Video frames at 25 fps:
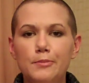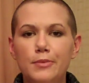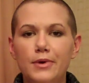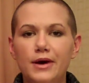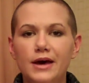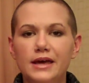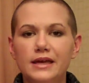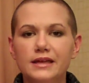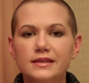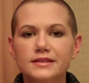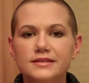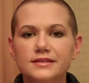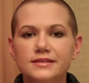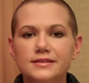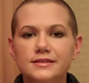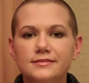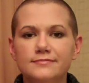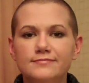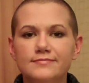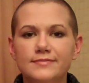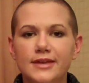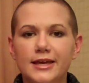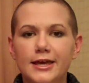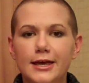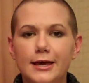But
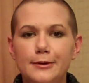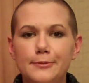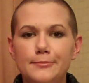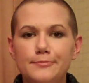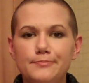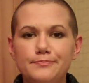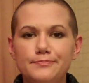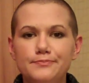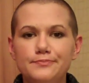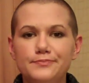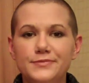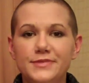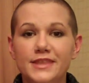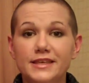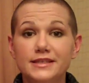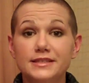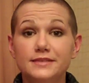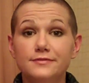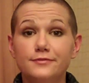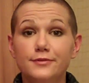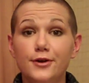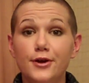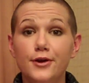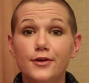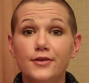
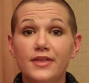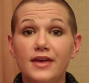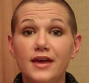thus far,